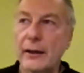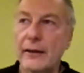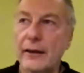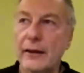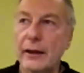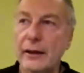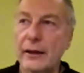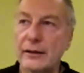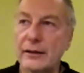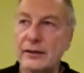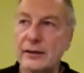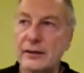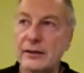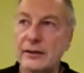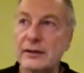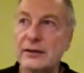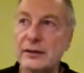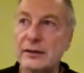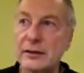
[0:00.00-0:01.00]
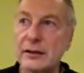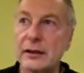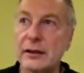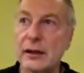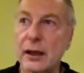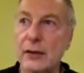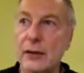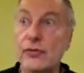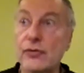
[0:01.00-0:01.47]
think is
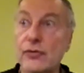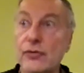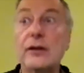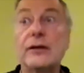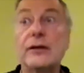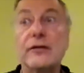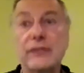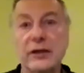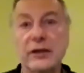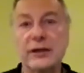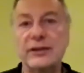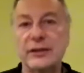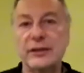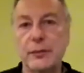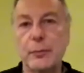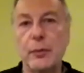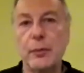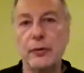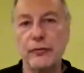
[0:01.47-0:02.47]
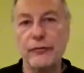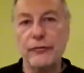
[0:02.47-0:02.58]
still a relatively simple